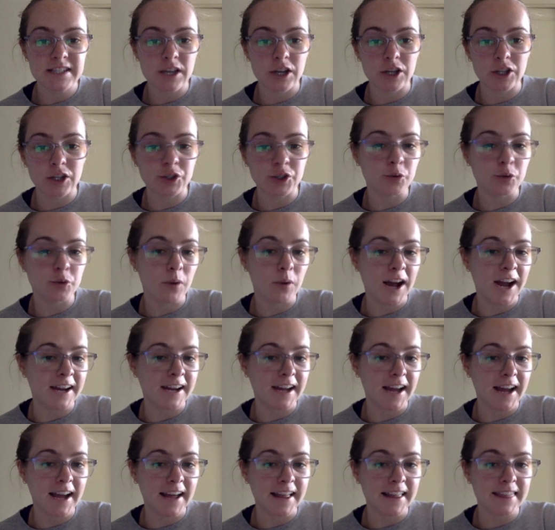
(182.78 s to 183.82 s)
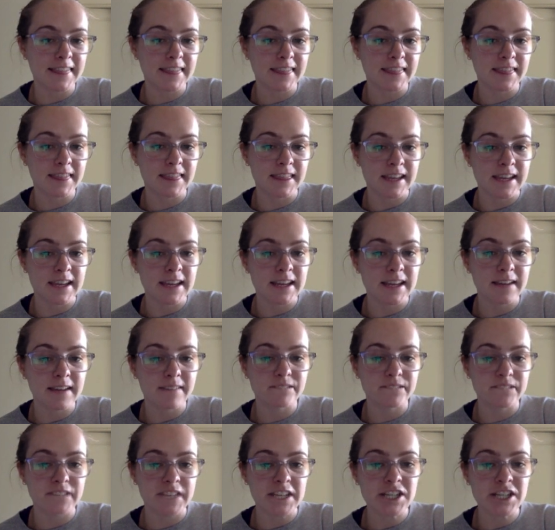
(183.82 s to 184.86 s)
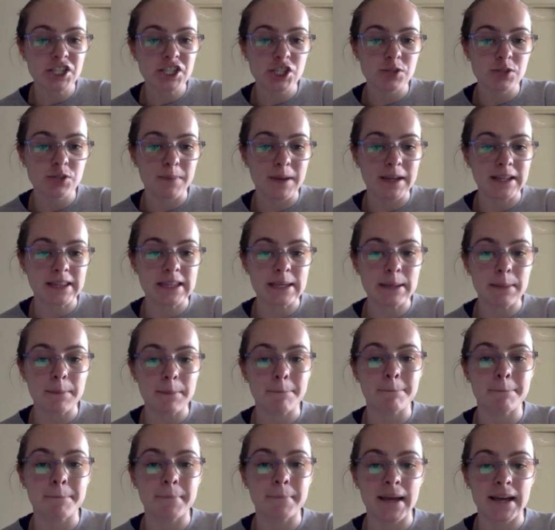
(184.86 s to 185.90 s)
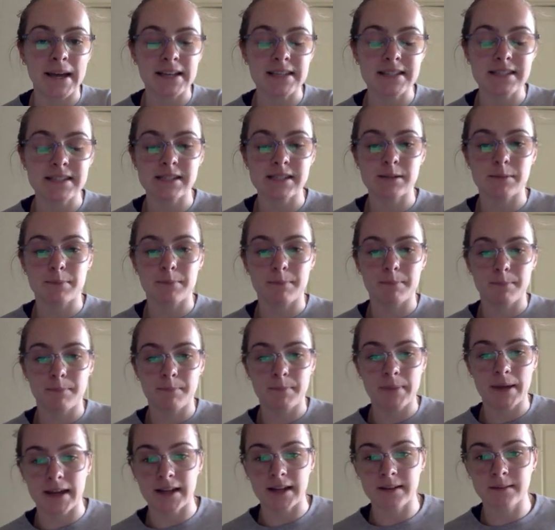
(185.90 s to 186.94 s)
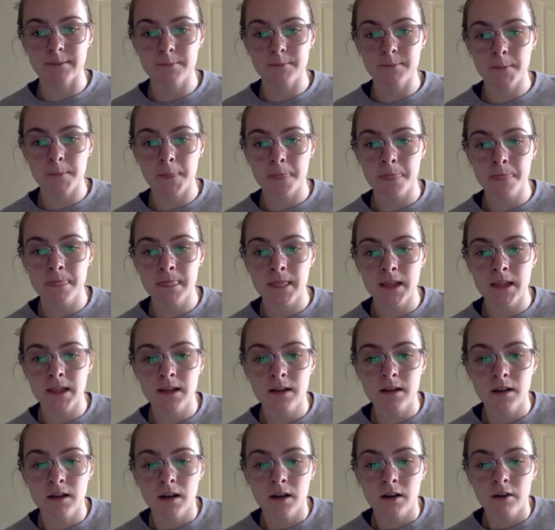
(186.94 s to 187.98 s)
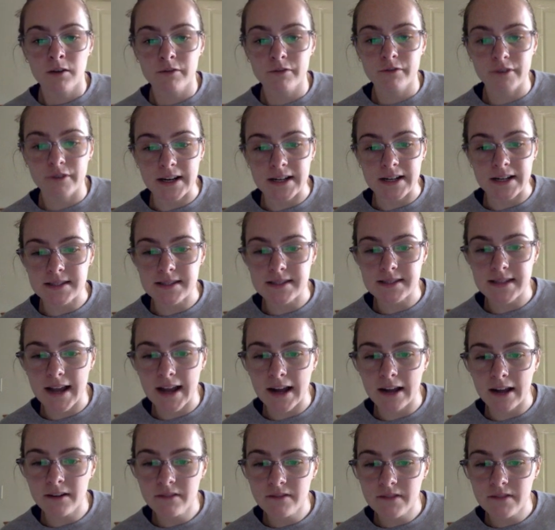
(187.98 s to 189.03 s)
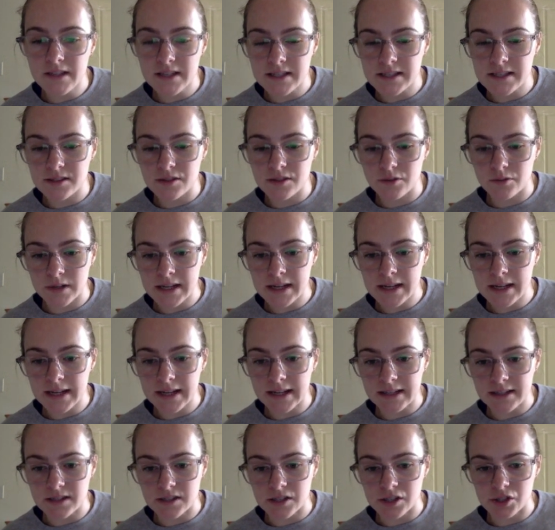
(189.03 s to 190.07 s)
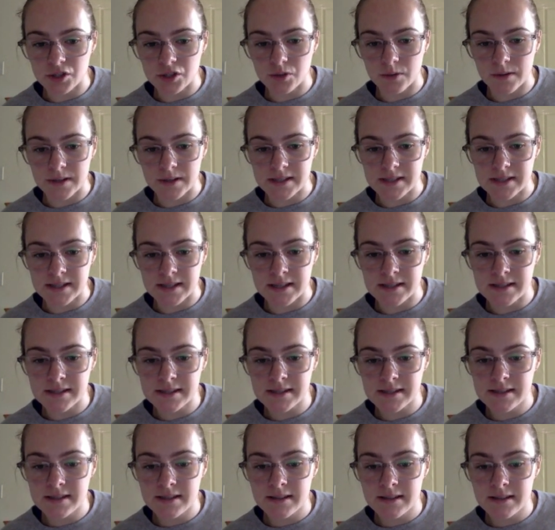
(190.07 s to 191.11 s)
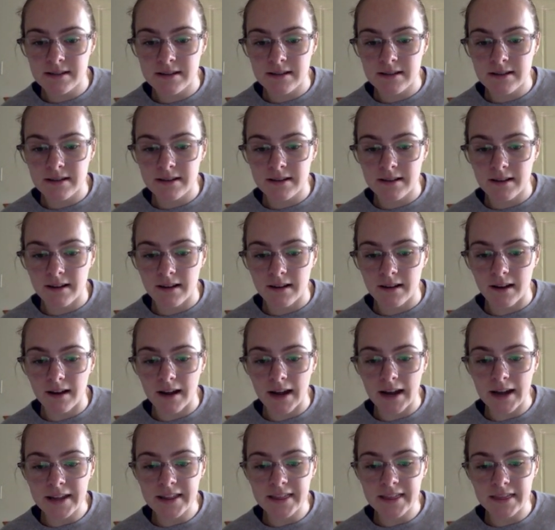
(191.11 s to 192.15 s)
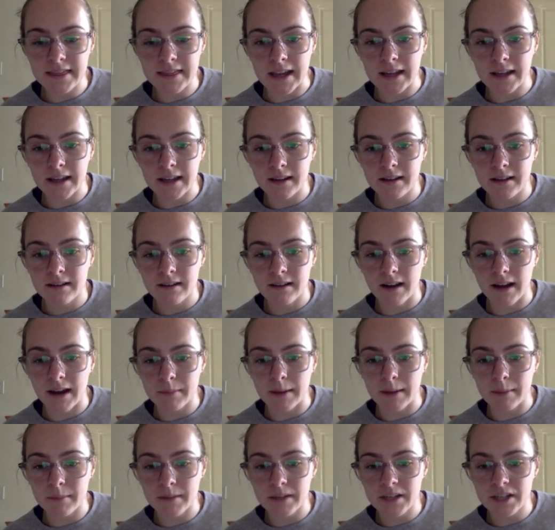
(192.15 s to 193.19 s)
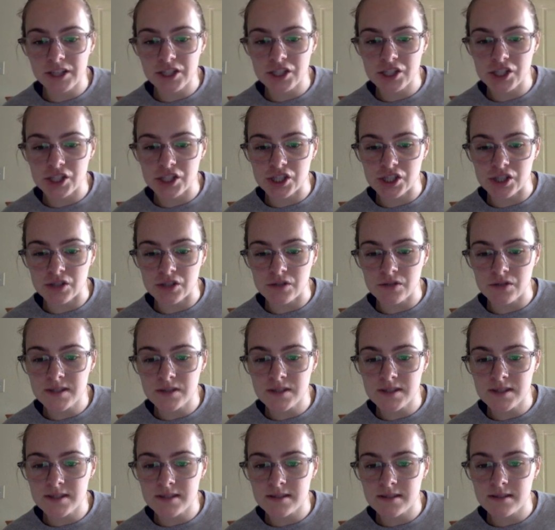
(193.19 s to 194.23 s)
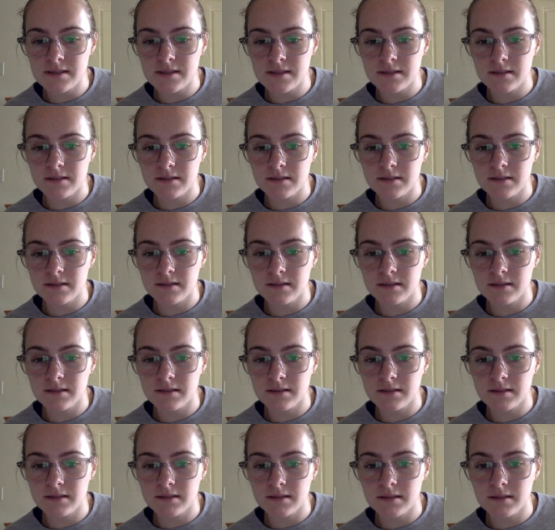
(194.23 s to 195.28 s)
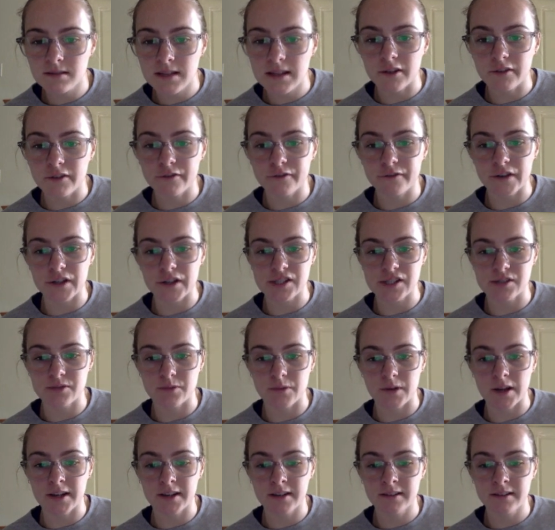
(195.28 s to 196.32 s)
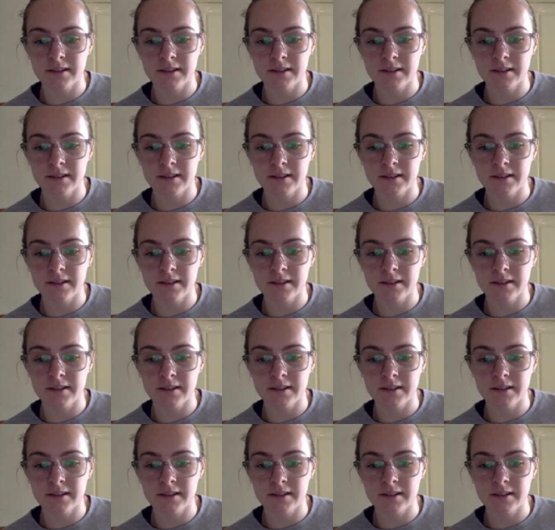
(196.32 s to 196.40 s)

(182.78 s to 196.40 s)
you why I think fish make the best pet. Friends, out of these 3 answer choices, I think I'm going to choose the first one.